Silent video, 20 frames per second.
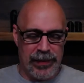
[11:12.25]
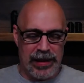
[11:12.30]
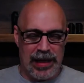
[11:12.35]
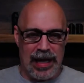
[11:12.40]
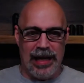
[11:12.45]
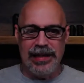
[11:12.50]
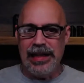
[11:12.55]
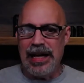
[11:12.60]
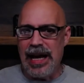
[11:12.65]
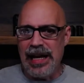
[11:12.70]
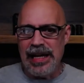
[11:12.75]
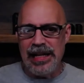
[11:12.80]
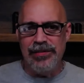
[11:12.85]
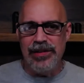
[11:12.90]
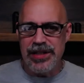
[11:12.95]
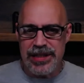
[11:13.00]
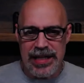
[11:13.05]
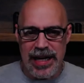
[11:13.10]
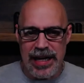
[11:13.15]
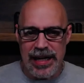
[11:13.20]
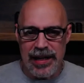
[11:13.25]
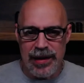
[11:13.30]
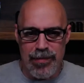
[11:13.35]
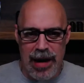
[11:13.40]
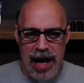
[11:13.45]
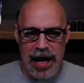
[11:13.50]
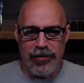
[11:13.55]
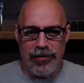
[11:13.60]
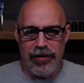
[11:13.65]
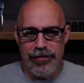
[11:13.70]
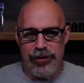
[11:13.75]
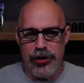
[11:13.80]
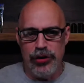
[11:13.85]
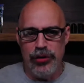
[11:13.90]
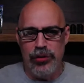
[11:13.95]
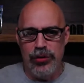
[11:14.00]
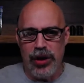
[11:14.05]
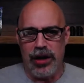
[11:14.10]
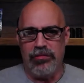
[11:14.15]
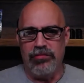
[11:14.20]
I think I even say it in my
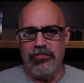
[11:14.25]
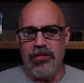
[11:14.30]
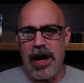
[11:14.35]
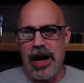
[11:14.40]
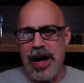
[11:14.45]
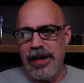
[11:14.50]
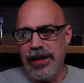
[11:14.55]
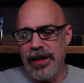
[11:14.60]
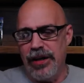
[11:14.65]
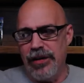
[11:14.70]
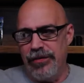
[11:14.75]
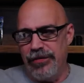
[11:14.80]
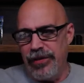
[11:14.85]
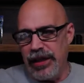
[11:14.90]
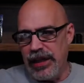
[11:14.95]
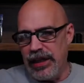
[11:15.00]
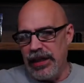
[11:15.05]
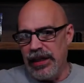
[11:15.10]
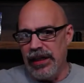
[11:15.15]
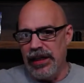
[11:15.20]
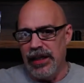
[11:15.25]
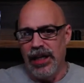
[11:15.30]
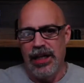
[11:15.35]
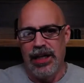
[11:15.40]
review. A lot of the